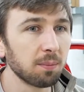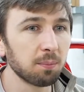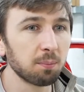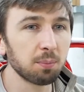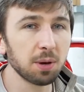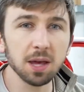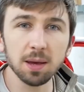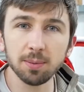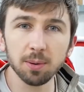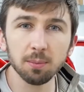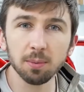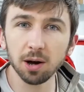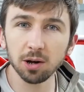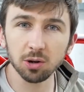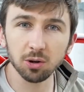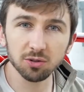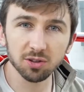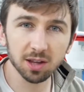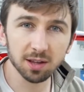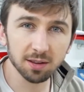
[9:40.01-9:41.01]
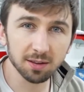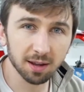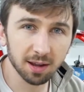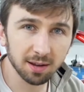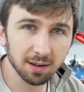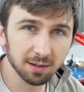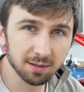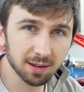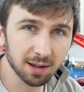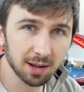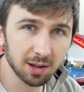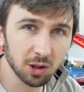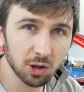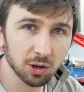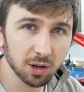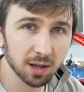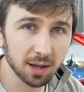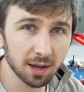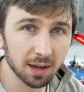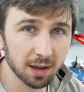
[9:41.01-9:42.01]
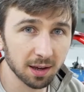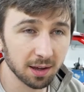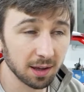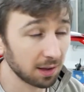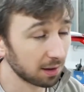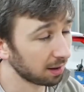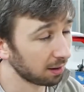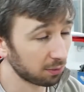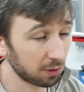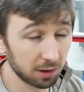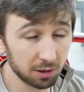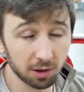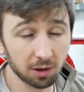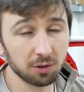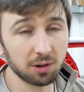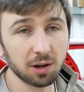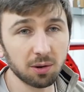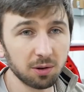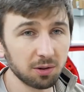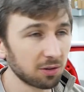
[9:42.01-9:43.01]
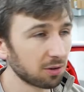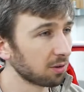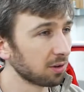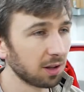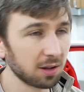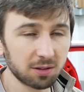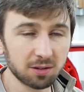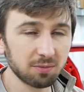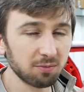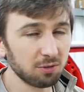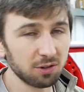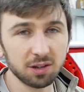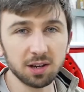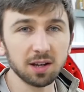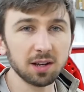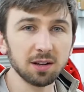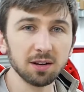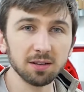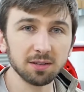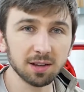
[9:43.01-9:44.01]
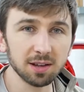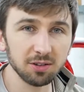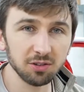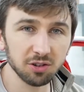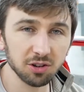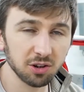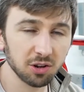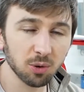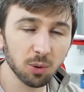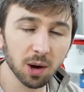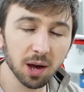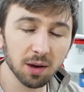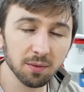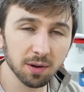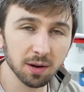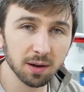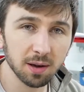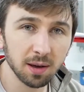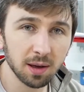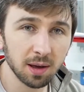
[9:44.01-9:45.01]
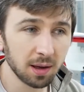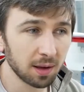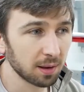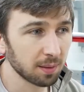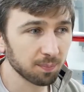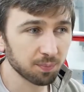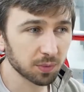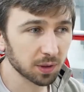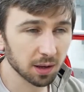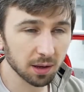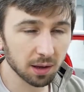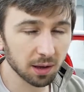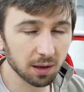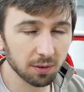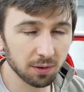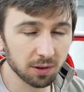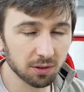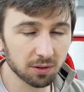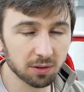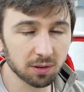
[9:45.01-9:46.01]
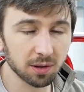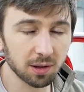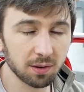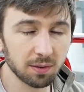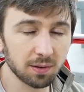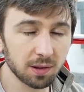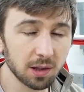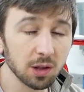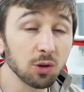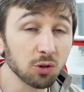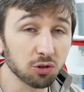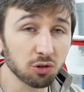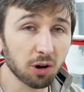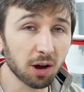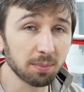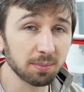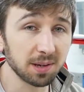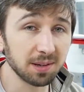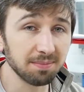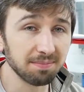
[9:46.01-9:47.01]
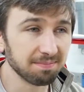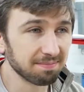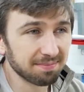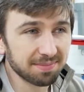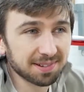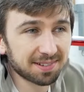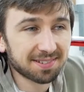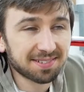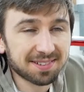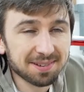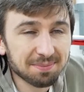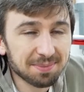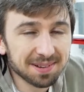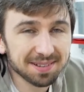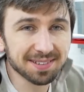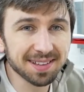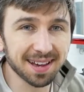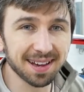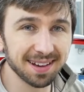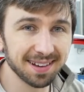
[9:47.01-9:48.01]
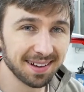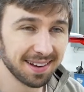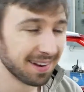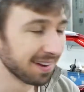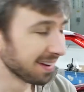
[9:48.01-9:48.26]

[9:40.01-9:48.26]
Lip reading: People might not take a second look at it if they don't know it's got like some ridiculous engine or whatever, if it looks crappy. That's as simple as that.